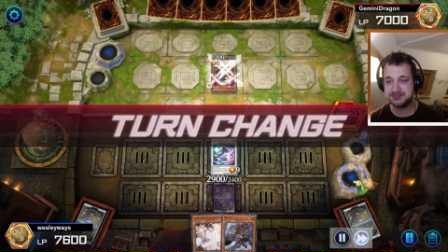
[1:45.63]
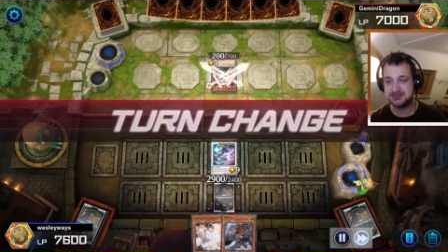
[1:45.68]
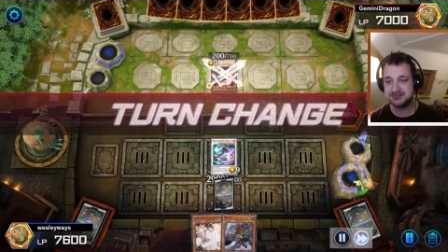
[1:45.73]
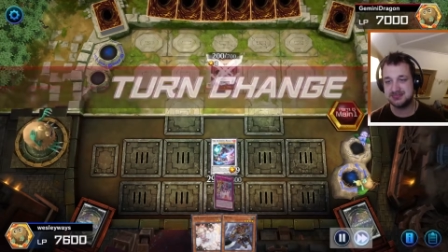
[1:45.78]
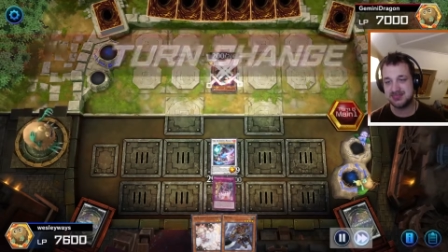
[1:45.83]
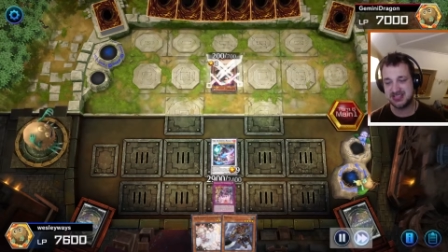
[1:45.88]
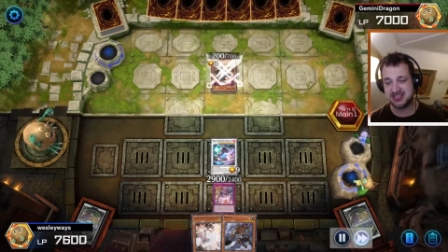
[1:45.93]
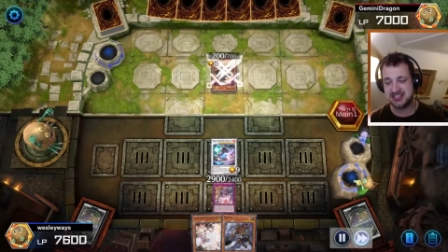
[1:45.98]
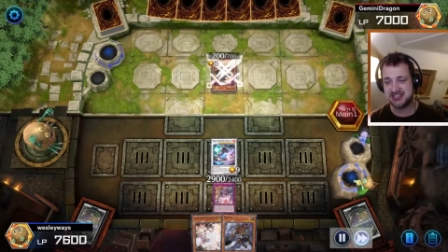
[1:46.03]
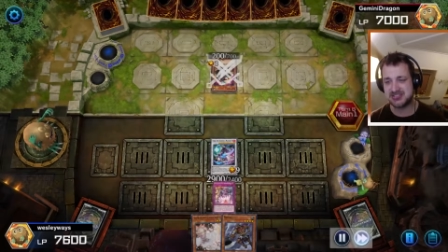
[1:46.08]

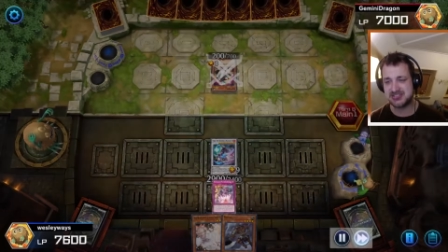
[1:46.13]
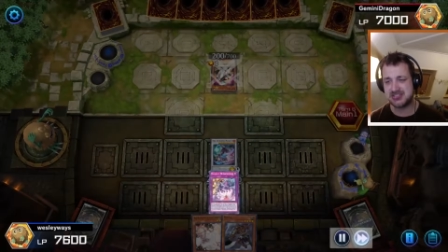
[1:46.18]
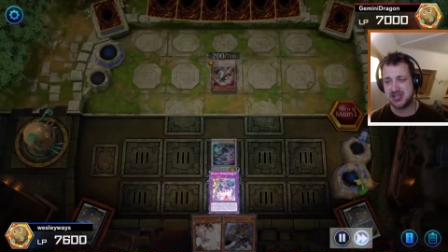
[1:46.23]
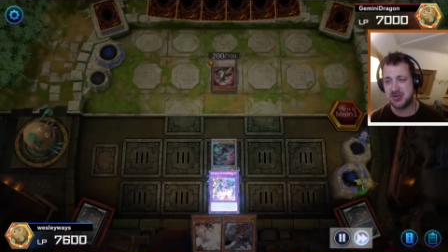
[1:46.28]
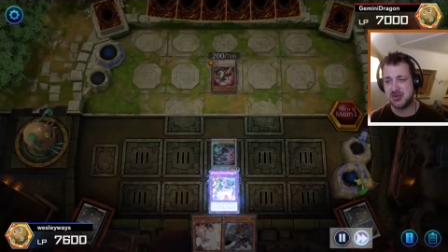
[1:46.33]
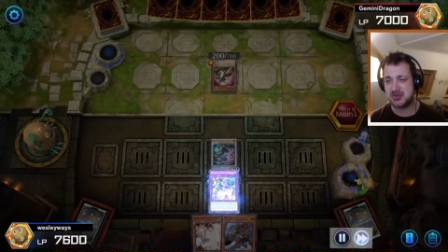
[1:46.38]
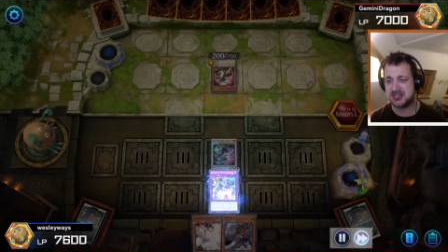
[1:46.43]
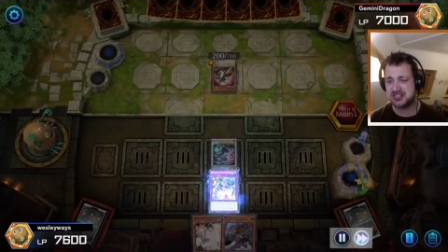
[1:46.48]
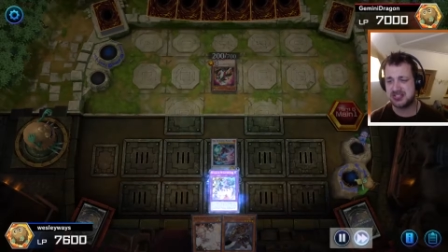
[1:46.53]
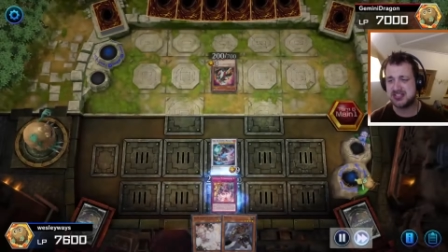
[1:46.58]
This is
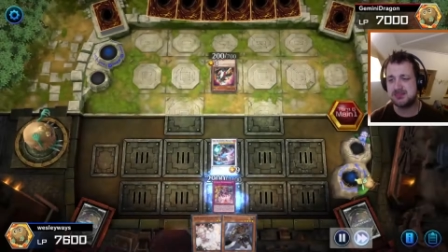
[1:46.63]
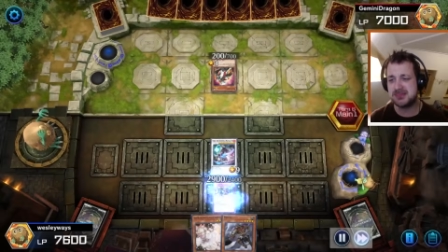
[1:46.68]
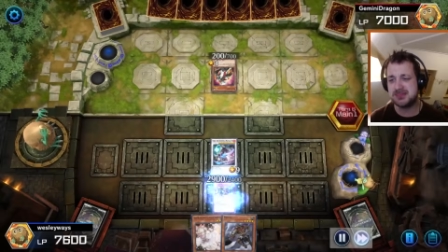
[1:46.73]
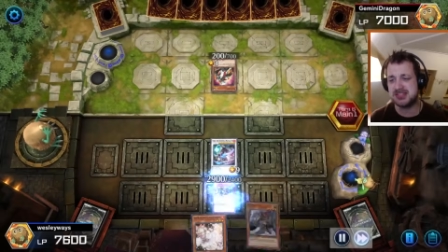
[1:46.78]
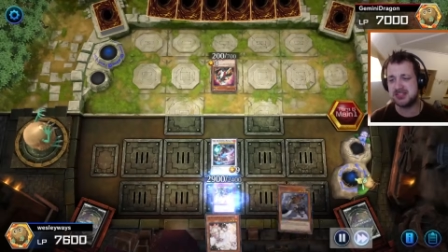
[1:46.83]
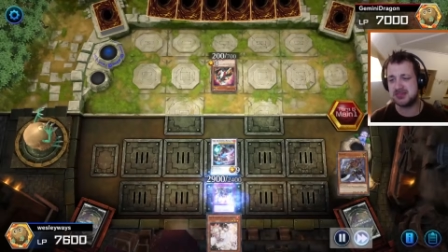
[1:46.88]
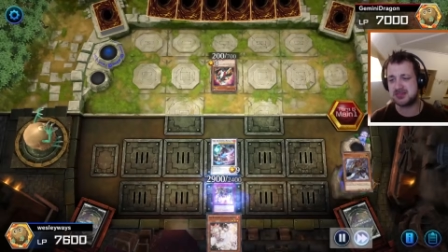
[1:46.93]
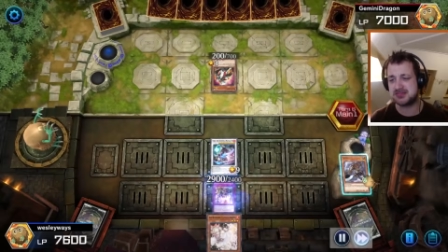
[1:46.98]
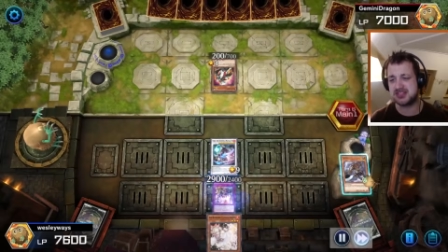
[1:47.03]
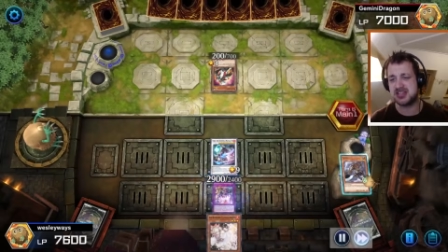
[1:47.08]
going to
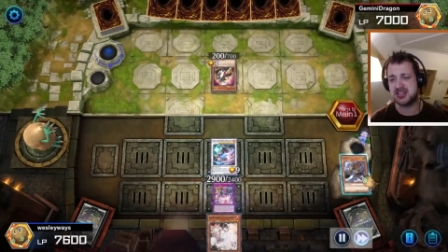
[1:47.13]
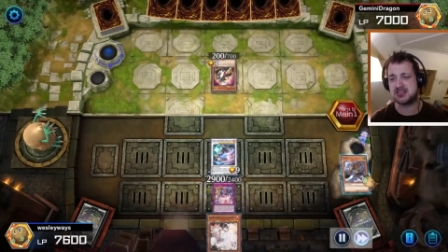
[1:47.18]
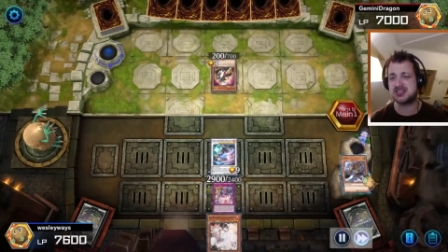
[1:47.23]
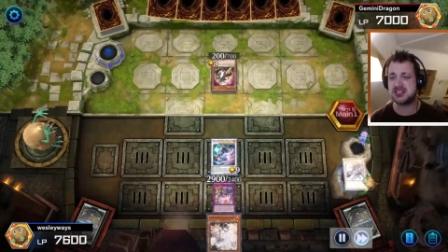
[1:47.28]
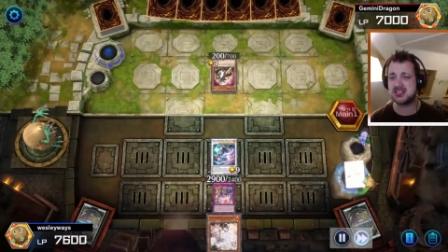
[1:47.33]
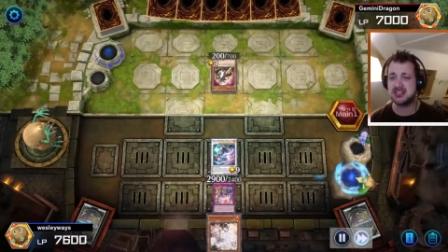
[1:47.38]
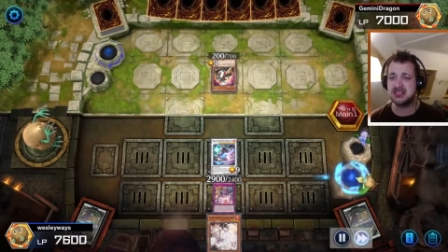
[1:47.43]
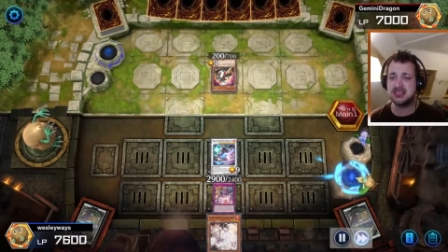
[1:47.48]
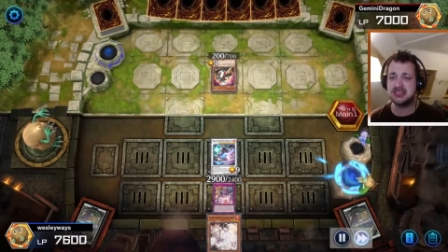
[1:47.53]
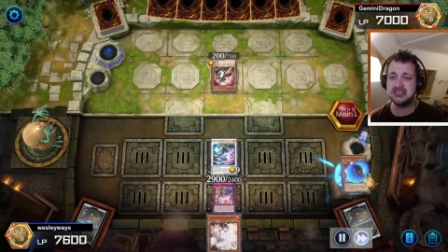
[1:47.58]
speed up
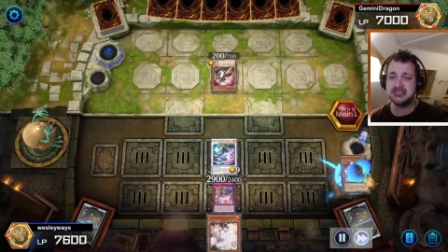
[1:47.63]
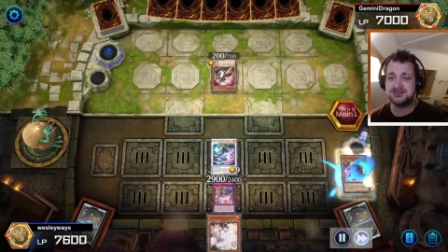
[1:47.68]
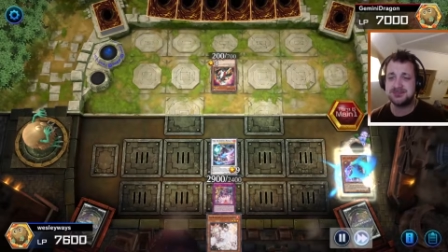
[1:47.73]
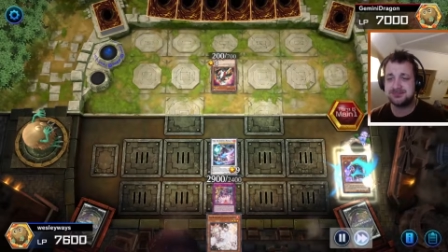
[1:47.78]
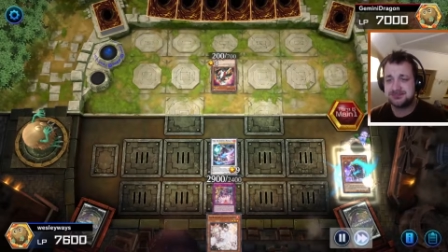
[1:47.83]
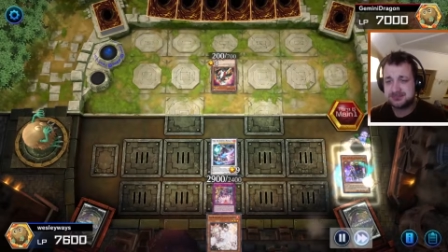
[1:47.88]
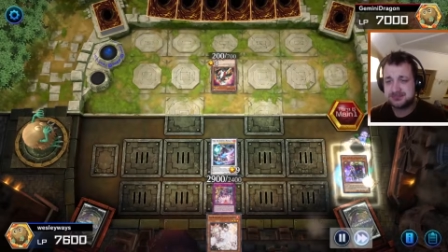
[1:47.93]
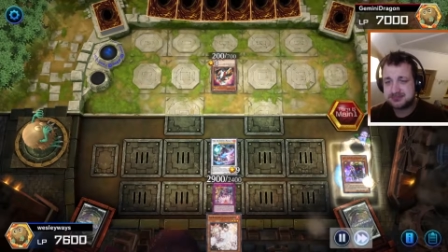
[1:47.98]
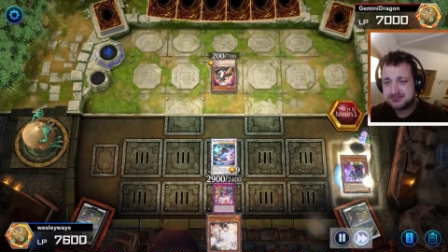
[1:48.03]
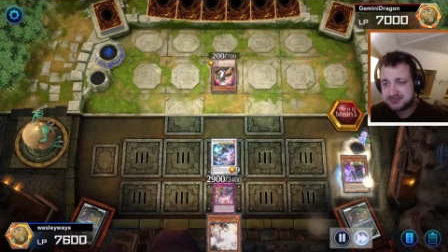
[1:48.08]
change.
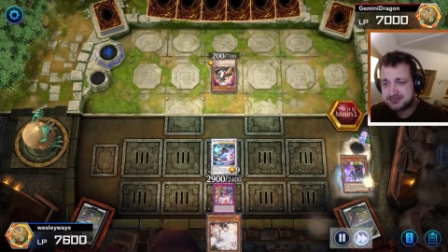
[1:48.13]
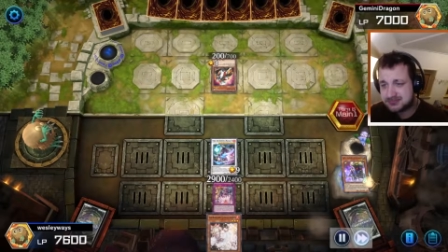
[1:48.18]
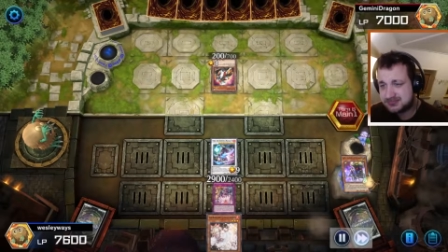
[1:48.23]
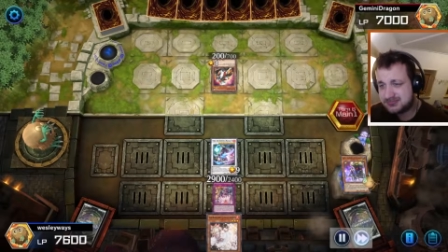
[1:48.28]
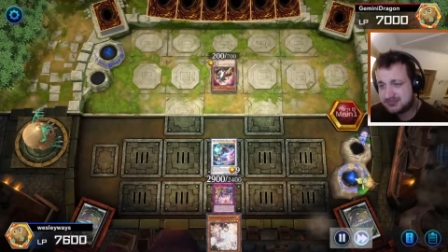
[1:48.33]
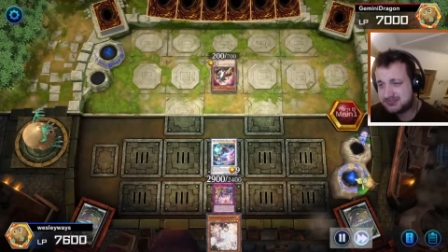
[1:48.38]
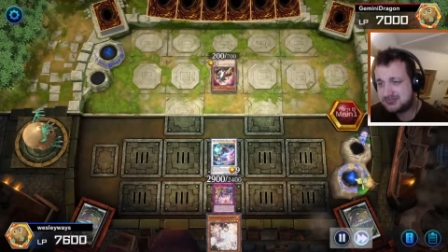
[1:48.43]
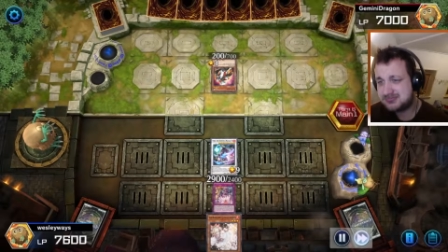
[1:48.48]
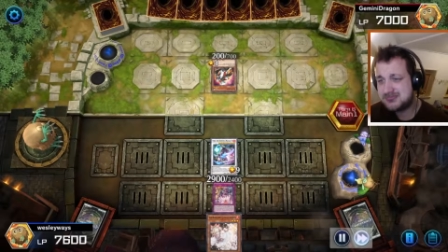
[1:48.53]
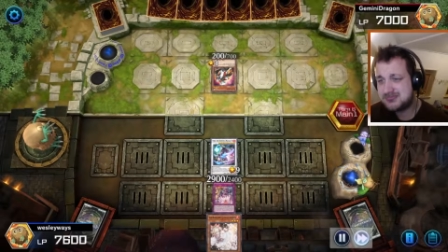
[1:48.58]

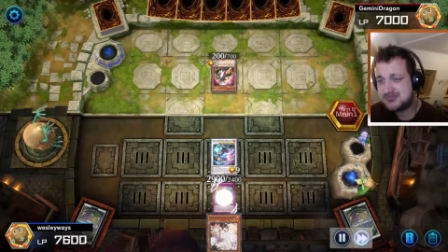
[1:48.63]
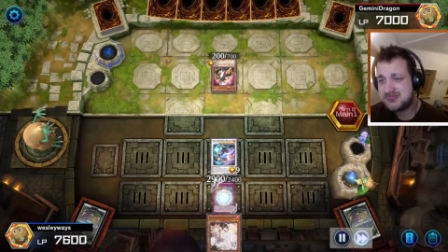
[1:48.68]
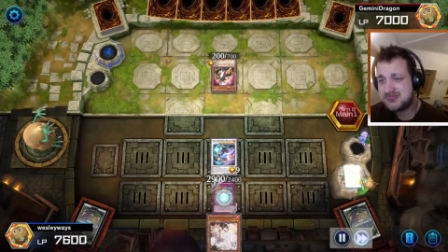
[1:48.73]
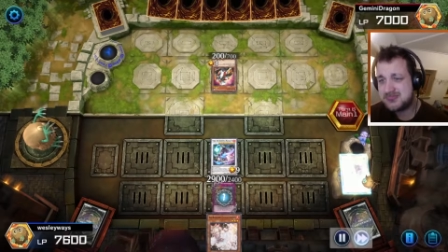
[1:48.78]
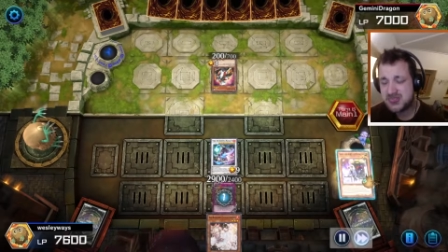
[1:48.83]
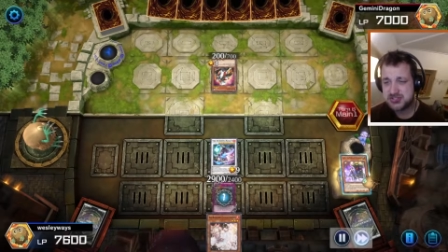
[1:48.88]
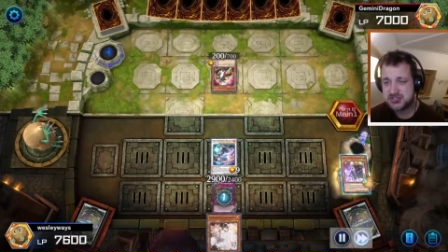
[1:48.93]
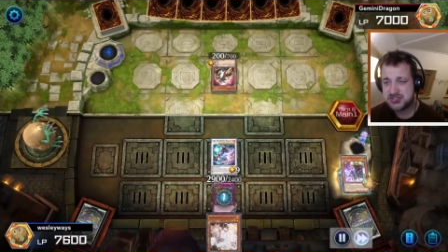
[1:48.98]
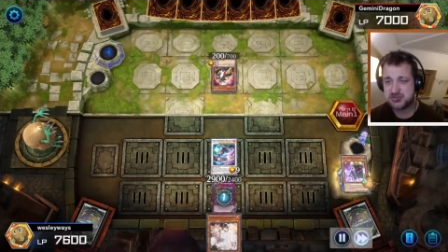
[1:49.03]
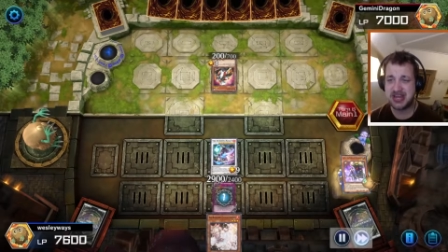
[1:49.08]

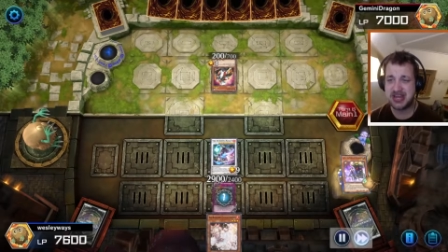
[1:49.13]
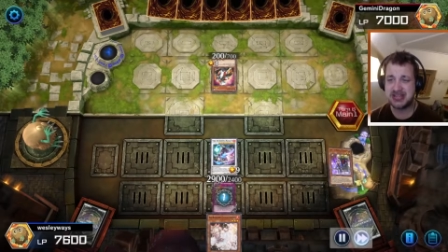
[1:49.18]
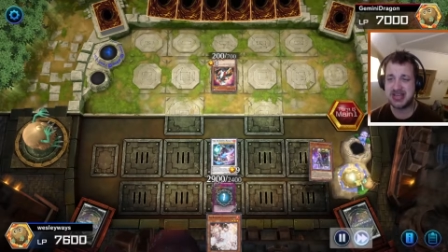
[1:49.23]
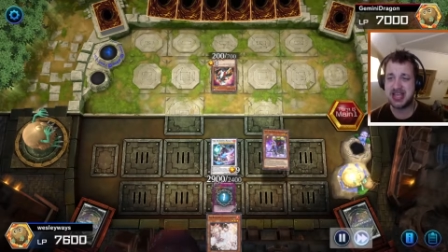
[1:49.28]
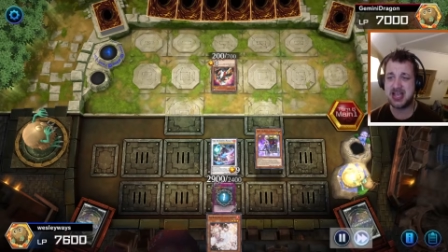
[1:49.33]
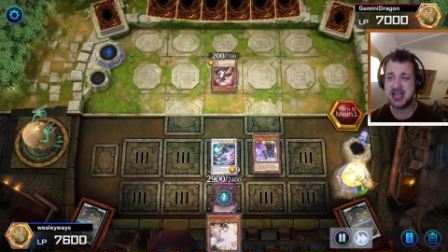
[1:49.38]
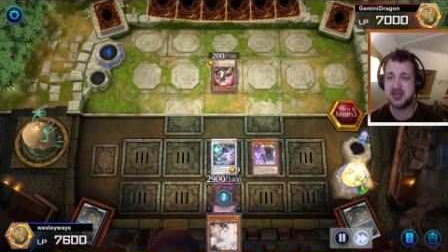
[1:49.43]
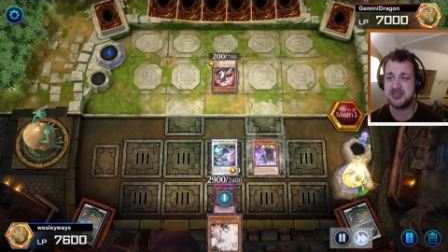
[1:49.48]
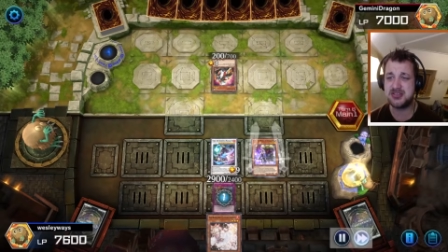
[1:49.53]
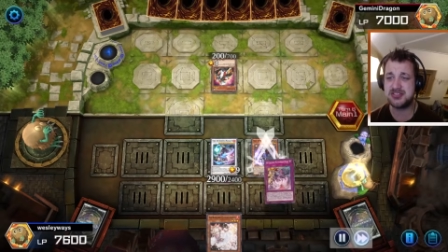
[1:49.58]
So right
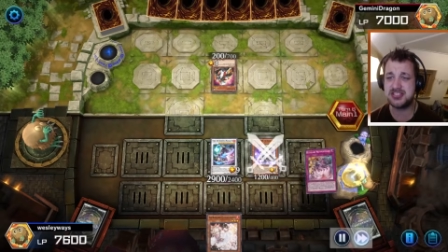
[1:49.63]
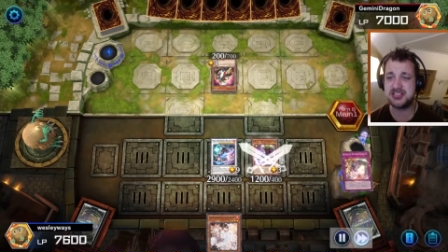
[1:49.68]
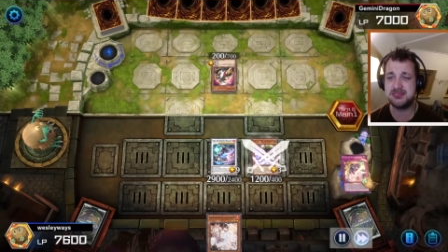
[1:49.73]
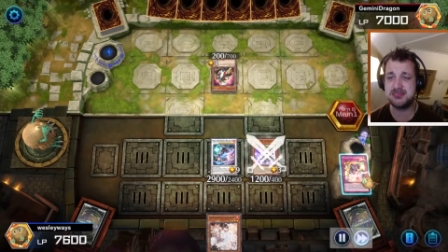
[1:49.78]
now you see